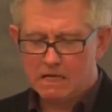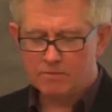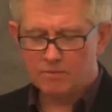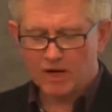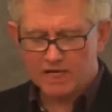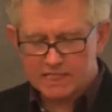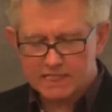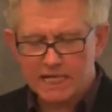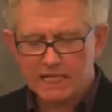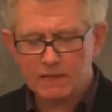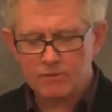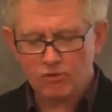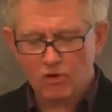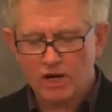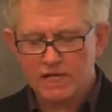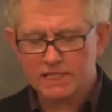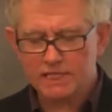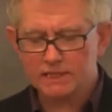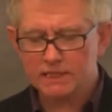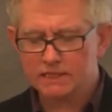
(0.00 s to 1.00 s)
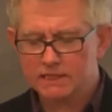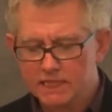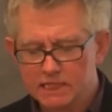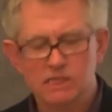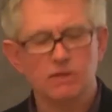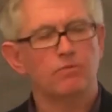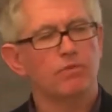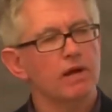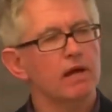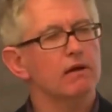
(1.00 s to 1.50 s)
by celebrating the
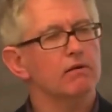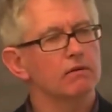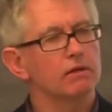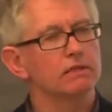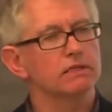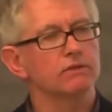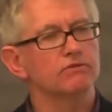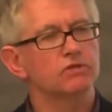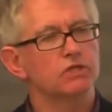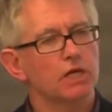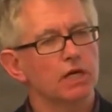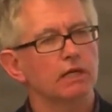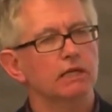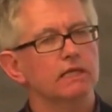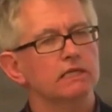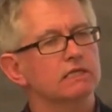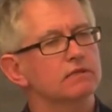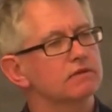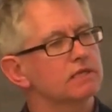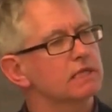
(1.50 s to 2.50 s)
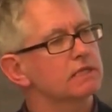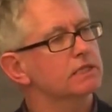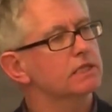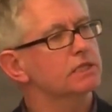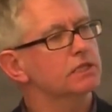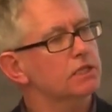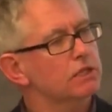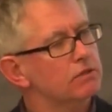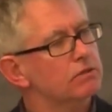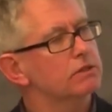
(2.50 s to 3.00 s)
disappearance of journalism's
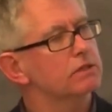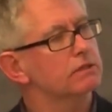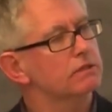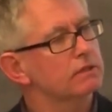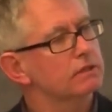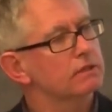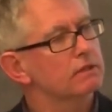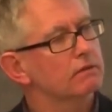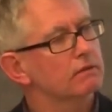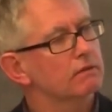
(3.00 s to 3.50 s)
institutions.